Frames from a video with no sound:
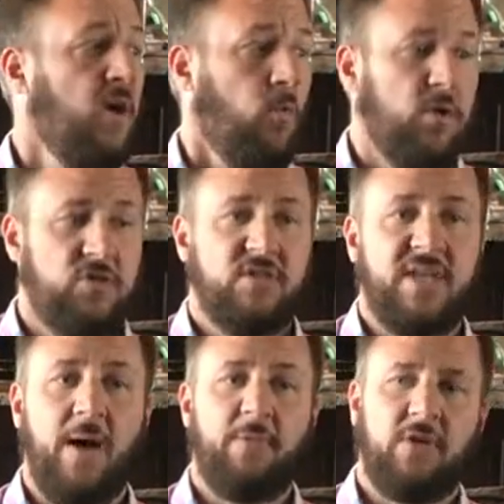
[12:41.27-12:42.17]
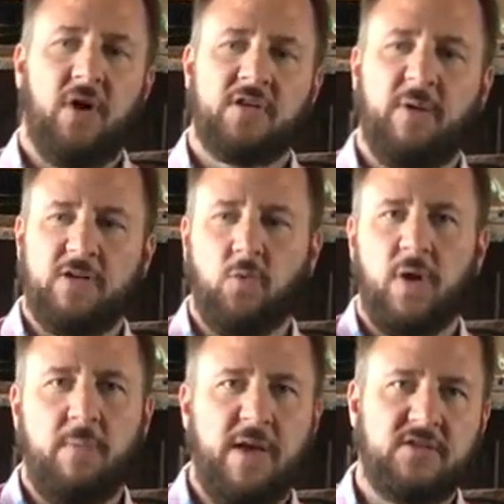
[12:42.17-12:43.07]
Once you stop and the dog's about
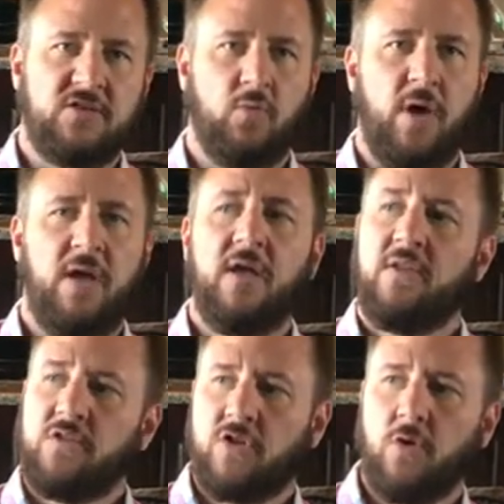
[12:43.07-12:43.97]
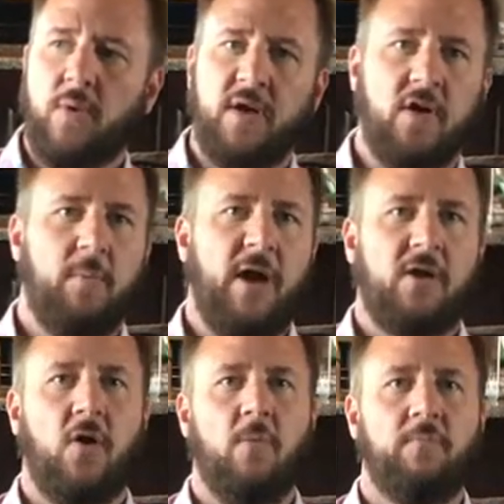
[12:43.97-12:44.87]
20 paces away, then turn around and go
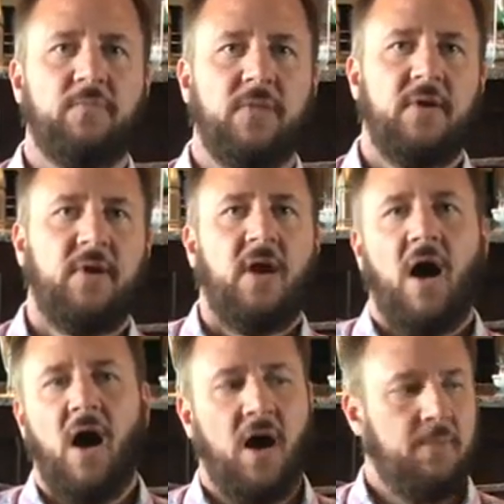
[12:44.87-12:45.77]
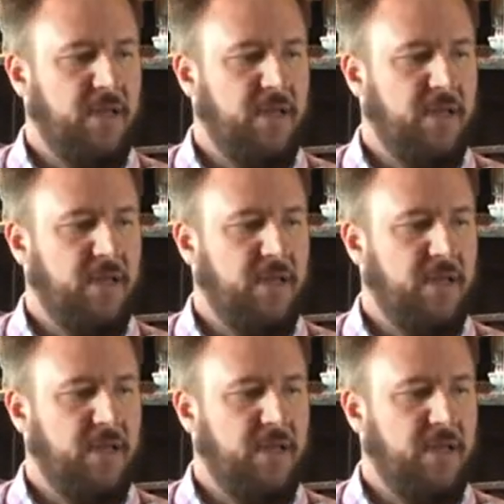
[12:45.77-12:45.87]
back home.